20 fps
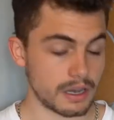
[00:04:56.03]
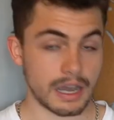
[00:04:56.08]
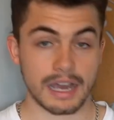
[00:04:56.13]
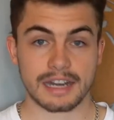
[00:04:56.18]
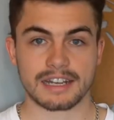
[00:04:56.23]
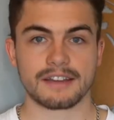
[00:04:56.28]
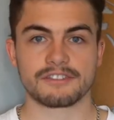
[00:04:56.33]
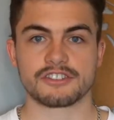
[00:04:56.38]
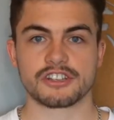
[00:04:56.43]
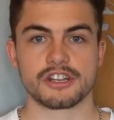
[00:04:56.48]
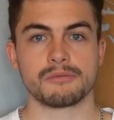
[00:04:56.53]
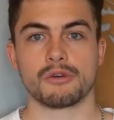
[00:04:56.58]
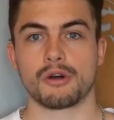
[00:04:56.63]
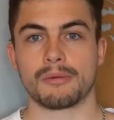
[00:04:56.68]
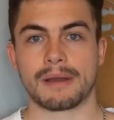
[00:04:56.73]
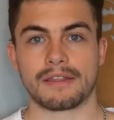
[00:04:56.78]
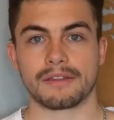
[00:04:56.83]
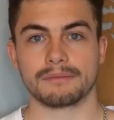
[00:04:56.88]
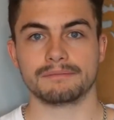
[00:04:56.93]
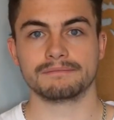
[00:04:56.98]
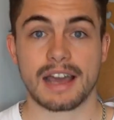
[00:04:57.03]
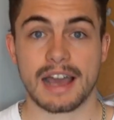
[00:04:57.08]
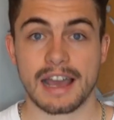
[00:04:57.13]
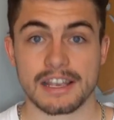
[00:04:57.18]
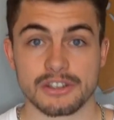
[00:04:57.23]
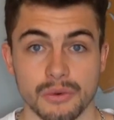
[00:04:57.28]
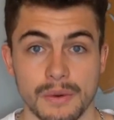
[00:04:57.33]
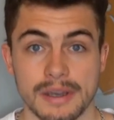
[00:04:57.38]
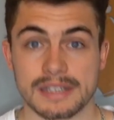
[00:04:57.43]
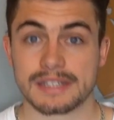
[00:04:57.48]
I'd love to know more about them.
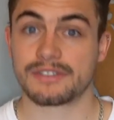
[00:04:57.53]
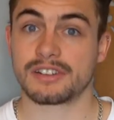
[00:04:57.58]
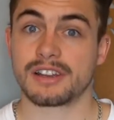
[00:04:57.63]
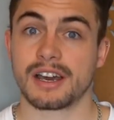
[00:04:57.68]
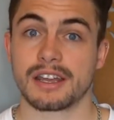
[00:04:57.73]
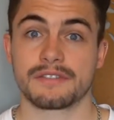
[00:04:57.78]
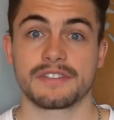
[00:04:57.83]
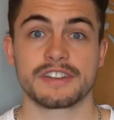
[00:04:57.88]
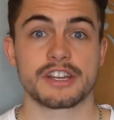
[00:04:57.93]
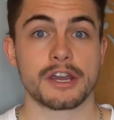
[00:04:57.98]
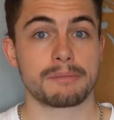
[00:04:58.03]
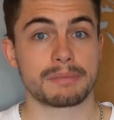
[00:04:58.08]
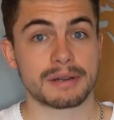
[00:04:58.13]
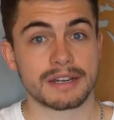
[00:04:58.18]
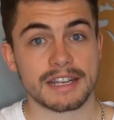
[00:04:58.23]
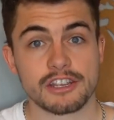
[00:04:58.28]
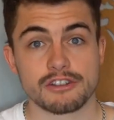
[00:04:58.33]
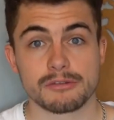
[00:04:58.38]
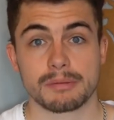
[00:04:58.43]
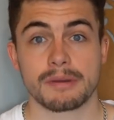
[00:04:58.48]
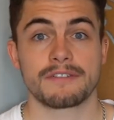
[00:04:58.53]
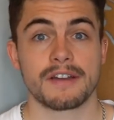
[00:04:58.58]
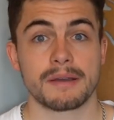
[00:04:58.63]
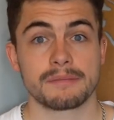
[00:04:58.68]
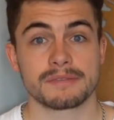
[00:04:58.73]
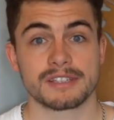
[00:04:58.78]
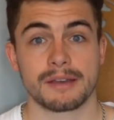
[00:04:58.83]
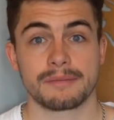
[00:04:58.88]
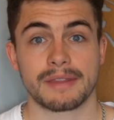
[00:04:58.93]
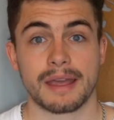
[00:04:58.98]
As always, if you like the video, please drop a
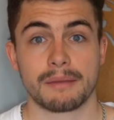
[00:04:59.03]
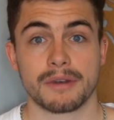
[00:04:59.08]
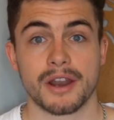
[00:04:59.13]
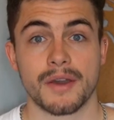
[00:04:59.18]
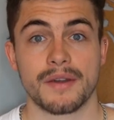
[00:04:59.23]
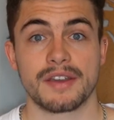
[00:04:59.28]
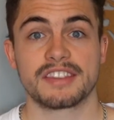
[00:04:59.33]
thumbs up down below.